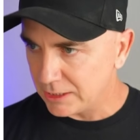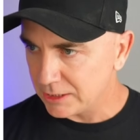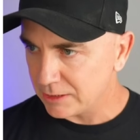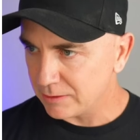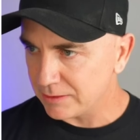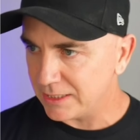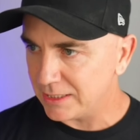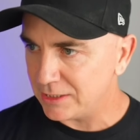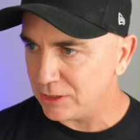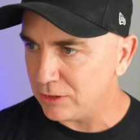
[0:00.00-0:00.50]
So
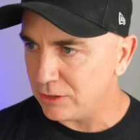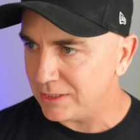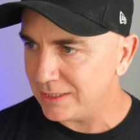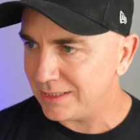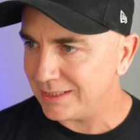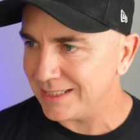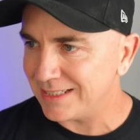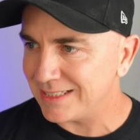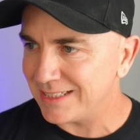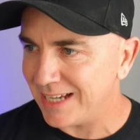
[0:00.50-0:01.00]
it says,
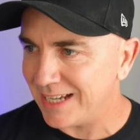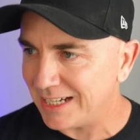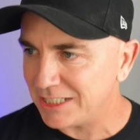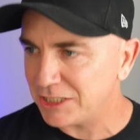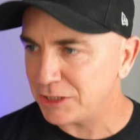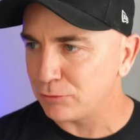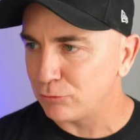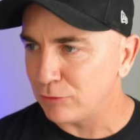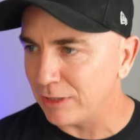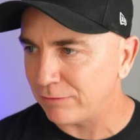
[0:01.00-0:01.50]
using the
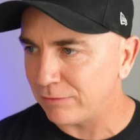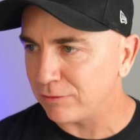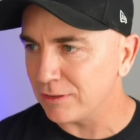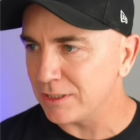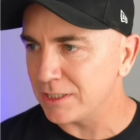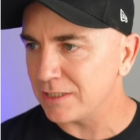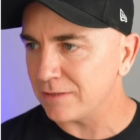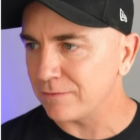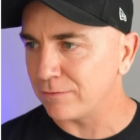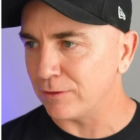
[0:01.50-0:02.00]
attached
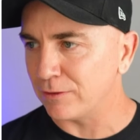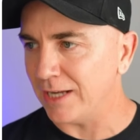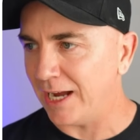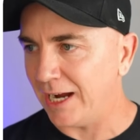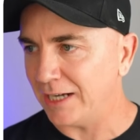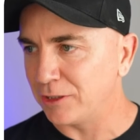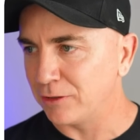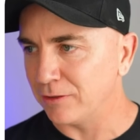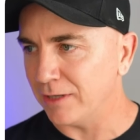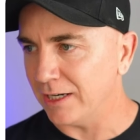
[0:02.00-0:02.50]
reference for an
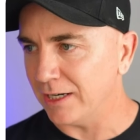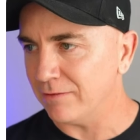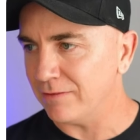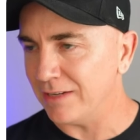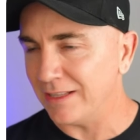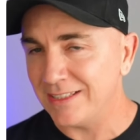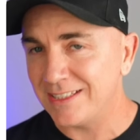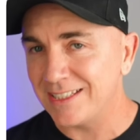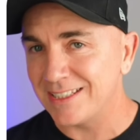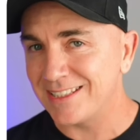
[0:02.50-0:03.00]
ad creative.
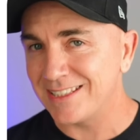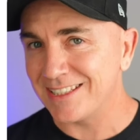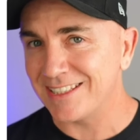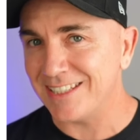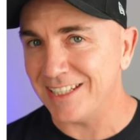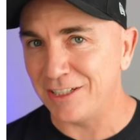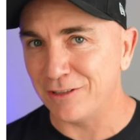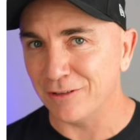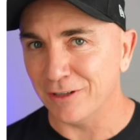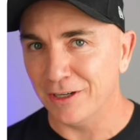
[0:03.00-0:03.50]
Now this is the
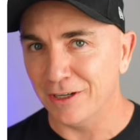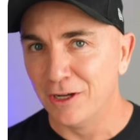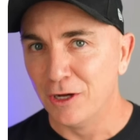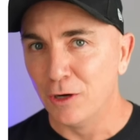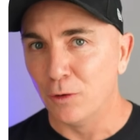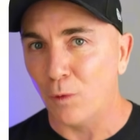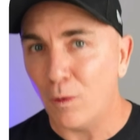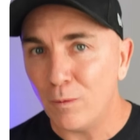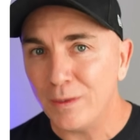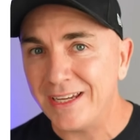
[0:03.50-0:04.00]
secret.
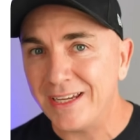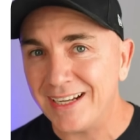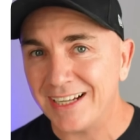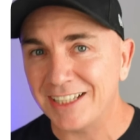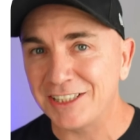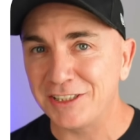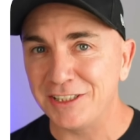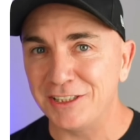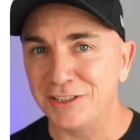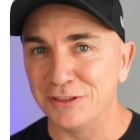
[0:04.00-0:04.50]
What we can
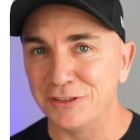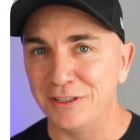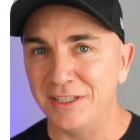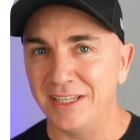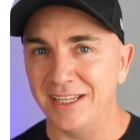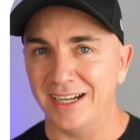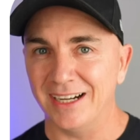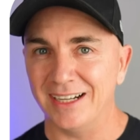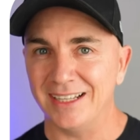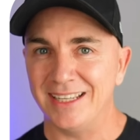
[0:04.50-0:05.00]
actually do
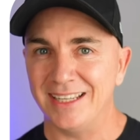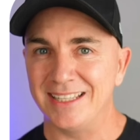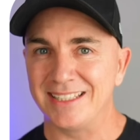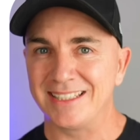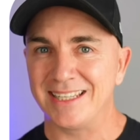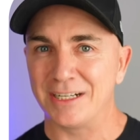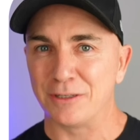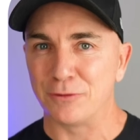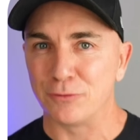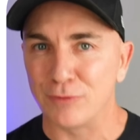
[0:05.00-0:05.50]
here is
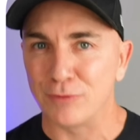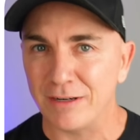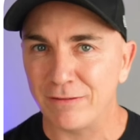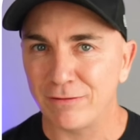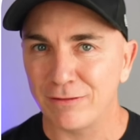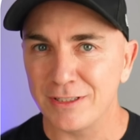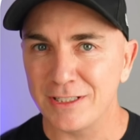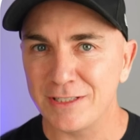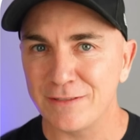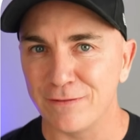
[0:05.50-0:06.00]
get a
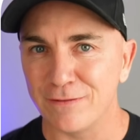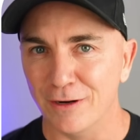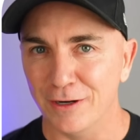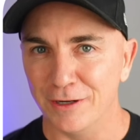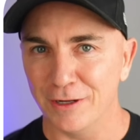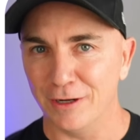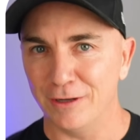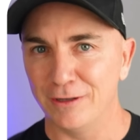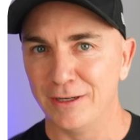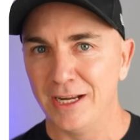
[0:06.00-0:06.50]
reference
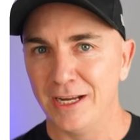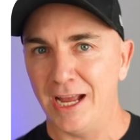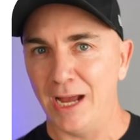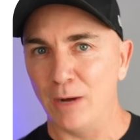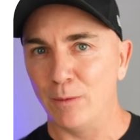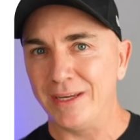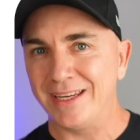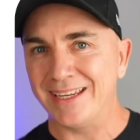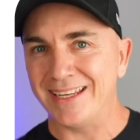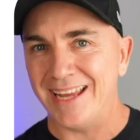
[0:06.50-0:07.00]
photo
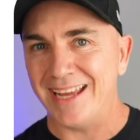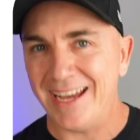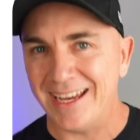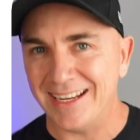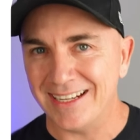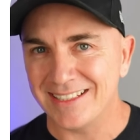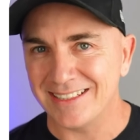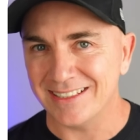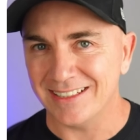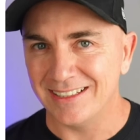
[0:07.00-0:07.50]
and we can
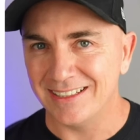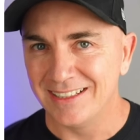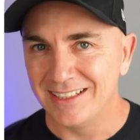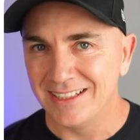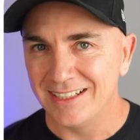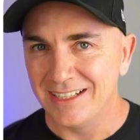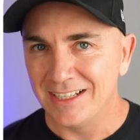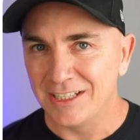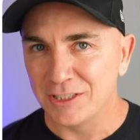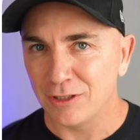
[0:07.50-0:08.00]
edit it.
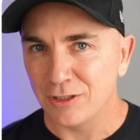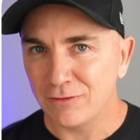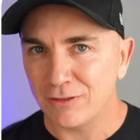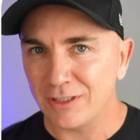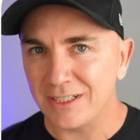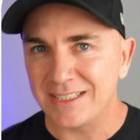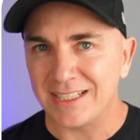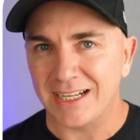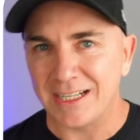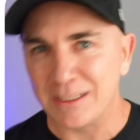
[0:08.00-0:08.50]
So I've
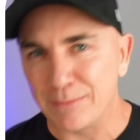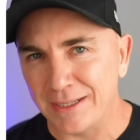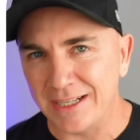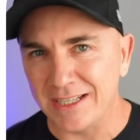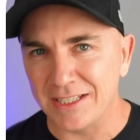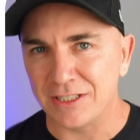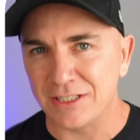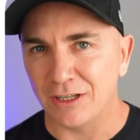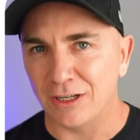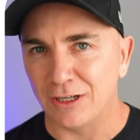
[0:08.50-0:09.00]
got a
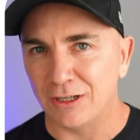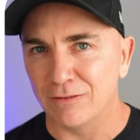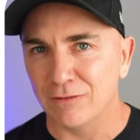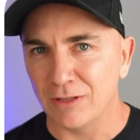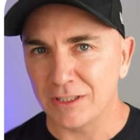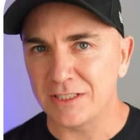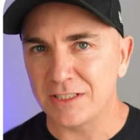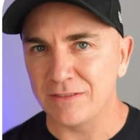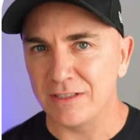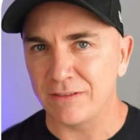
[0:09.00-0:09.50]
database of
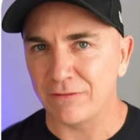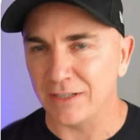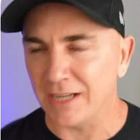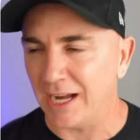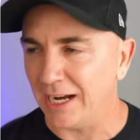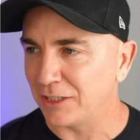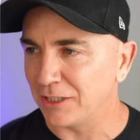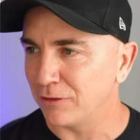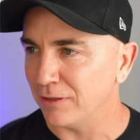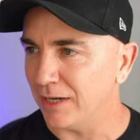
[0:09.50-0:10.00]
lots of different
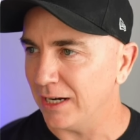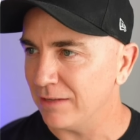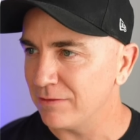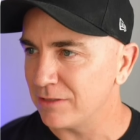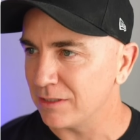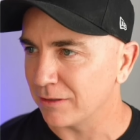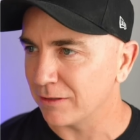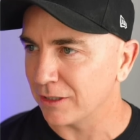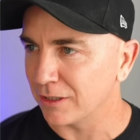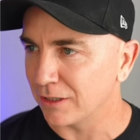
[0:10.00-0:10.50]
ad
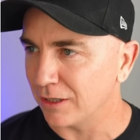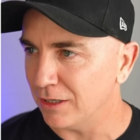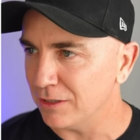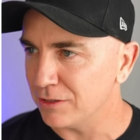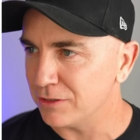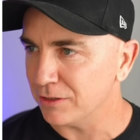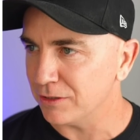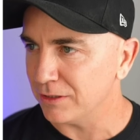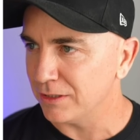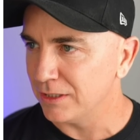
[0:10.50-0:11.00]
creatives that I'm gonna go
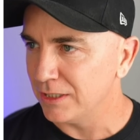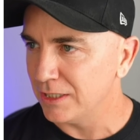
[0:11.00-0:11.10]
to.